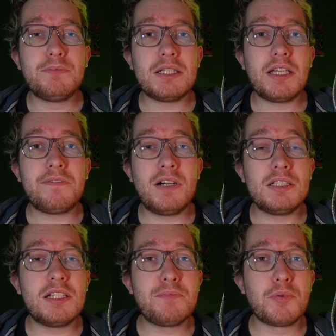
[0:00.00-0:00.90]
but I
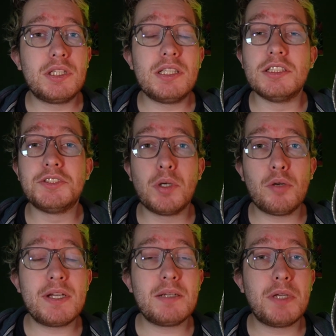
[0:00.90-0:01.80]
find it pretty
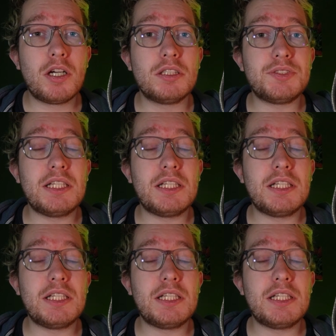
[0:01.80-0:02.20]
disturbing because